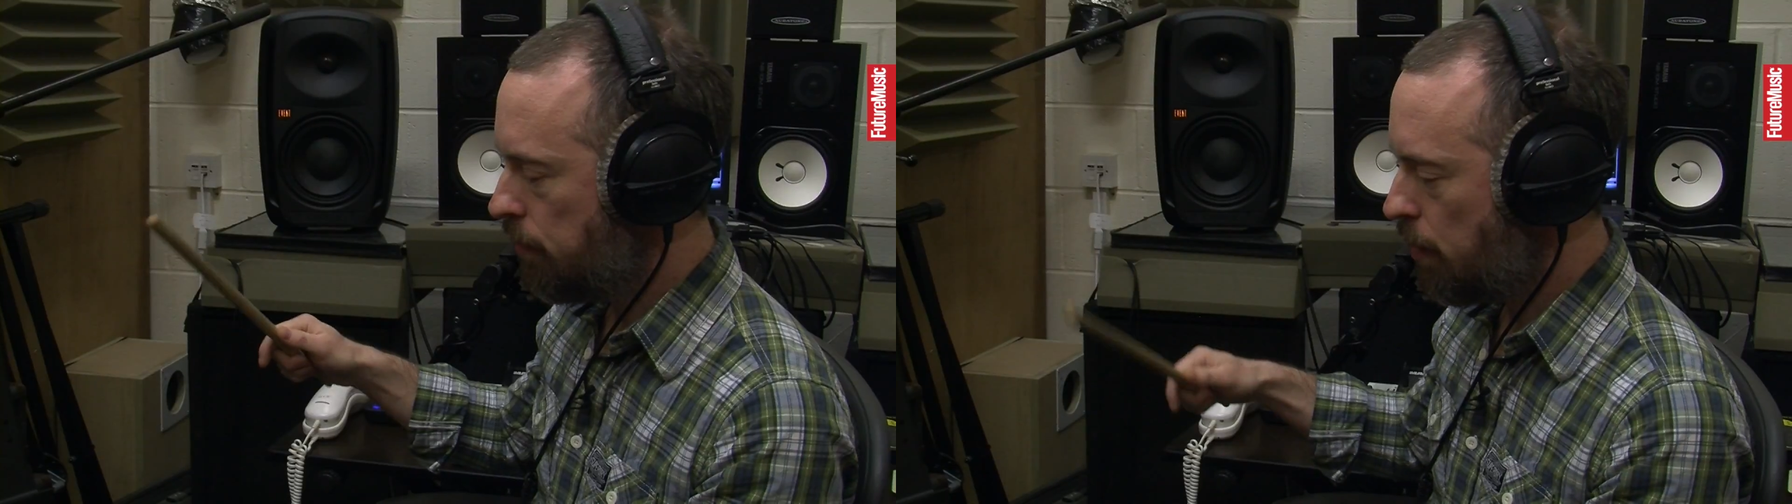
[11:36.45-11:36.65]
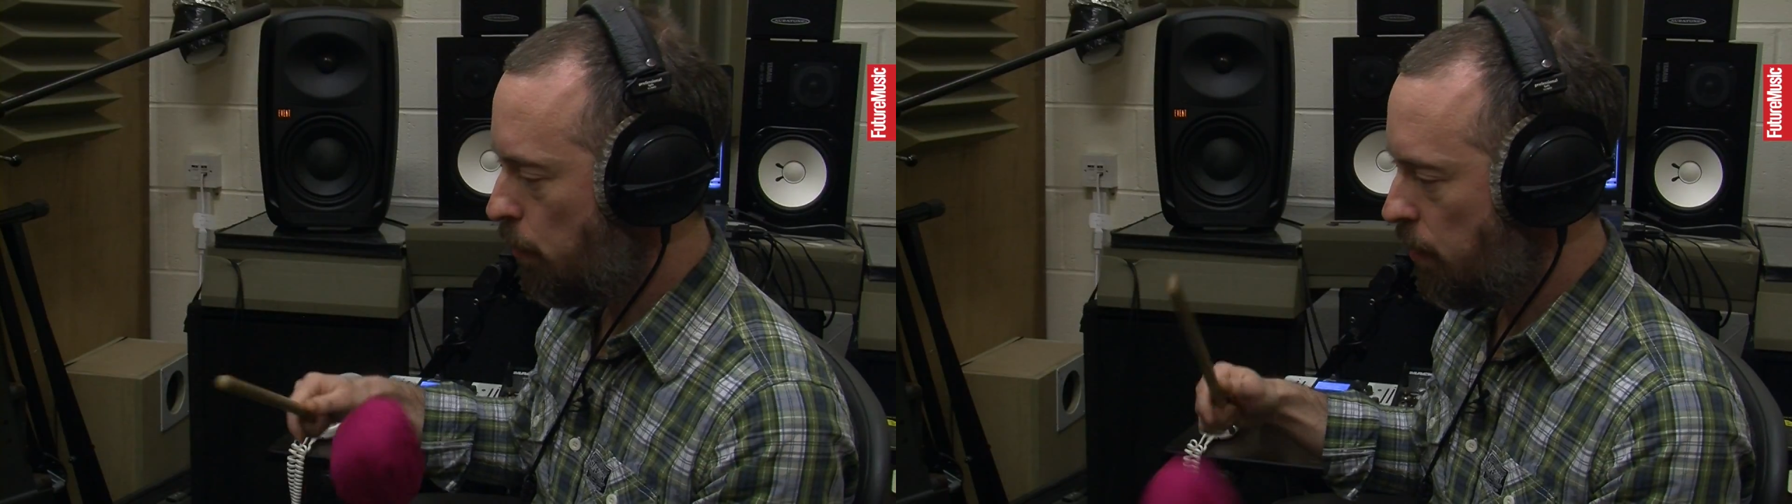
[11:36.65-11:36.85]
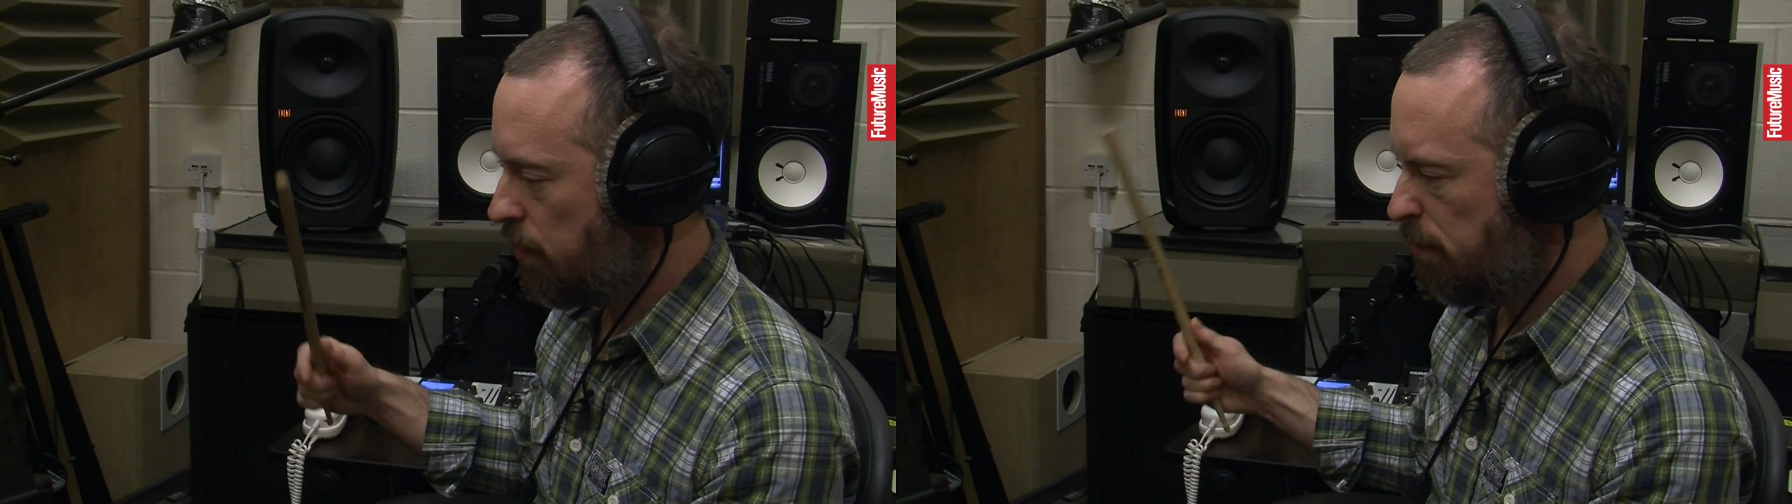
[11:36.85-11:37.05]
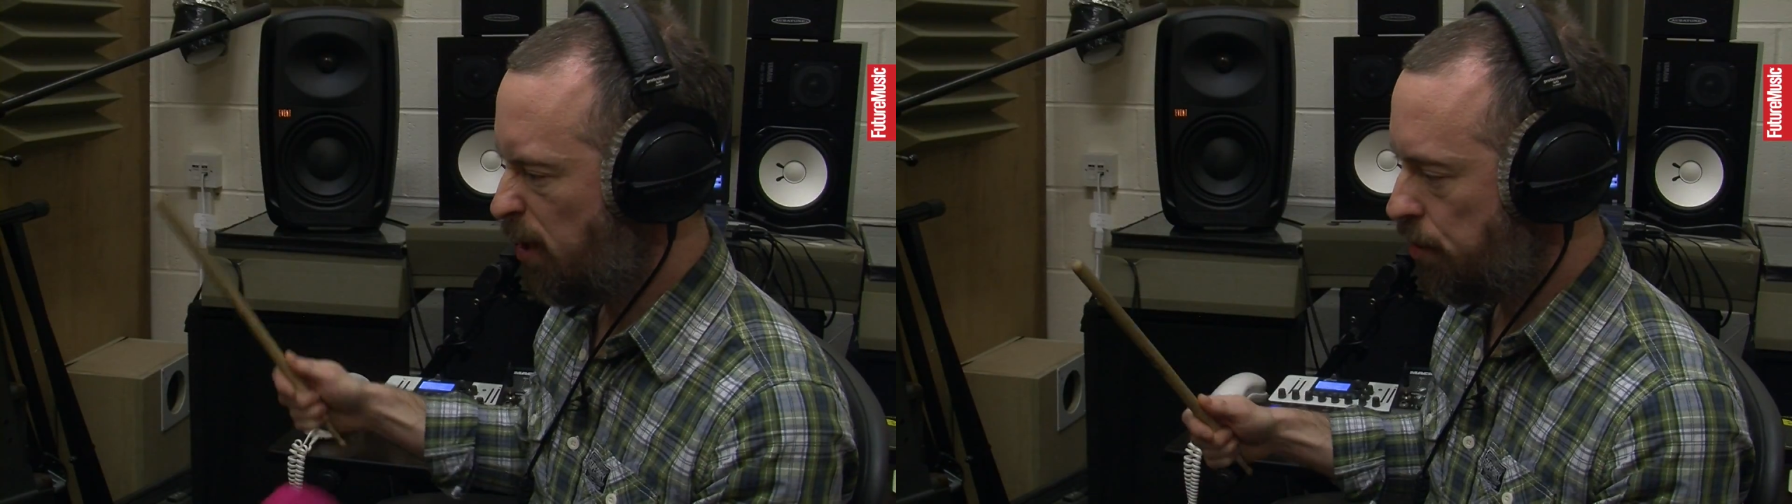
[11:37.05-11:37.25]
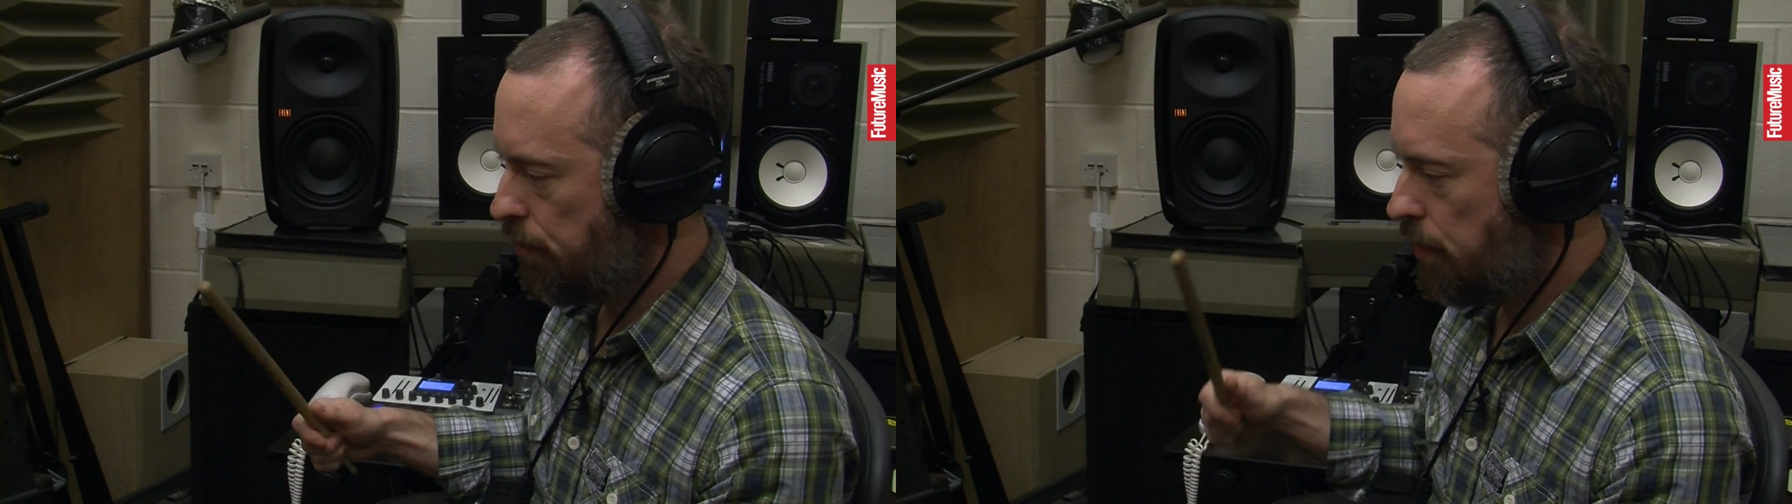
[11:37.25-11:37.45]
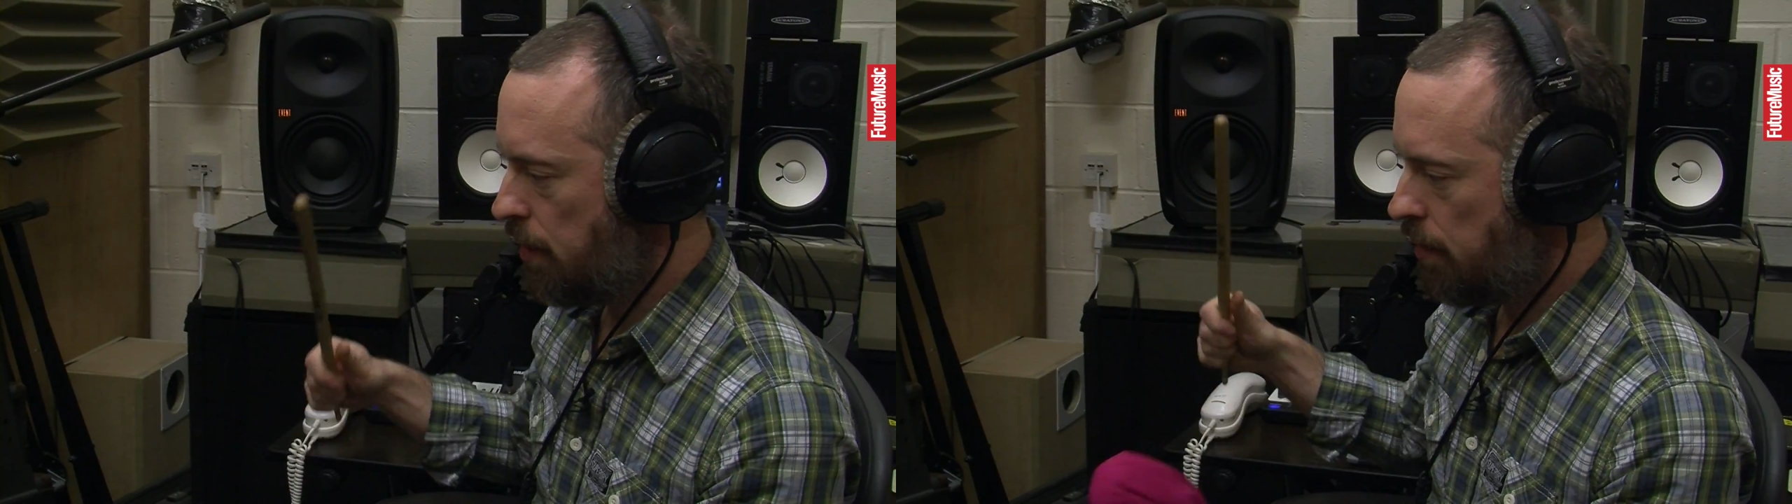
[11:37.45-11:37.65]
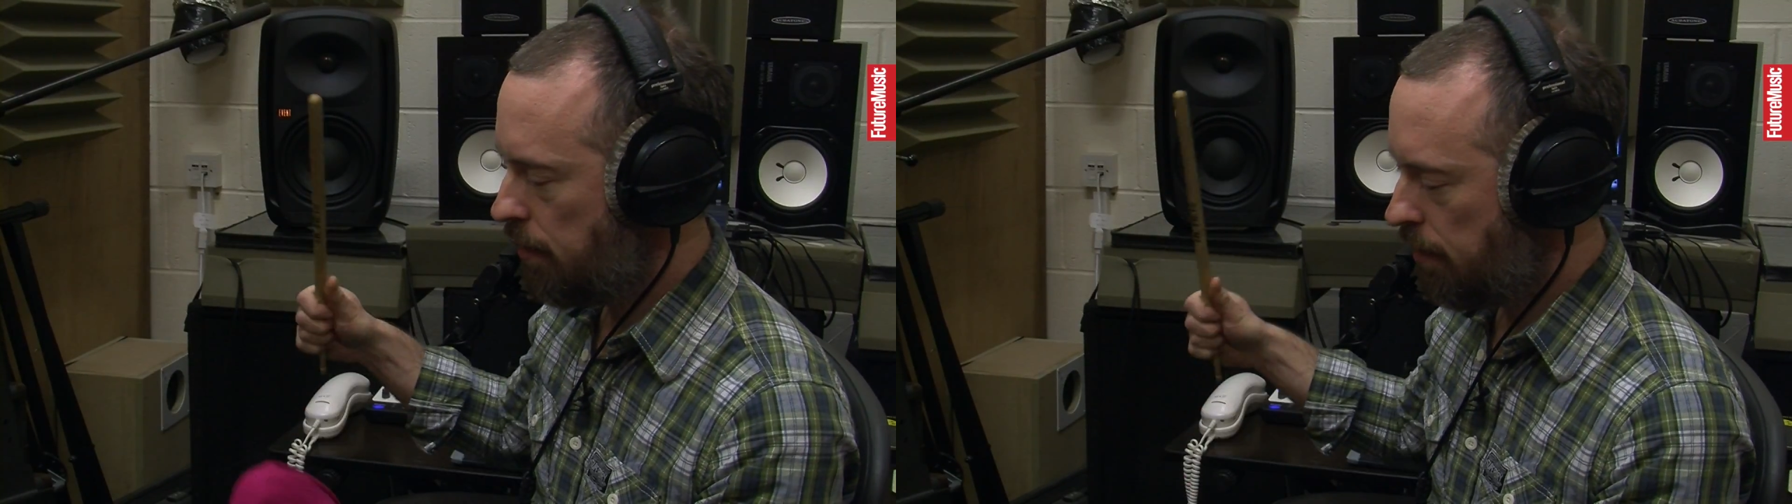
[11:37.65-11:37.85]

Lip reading: so we've got as much of the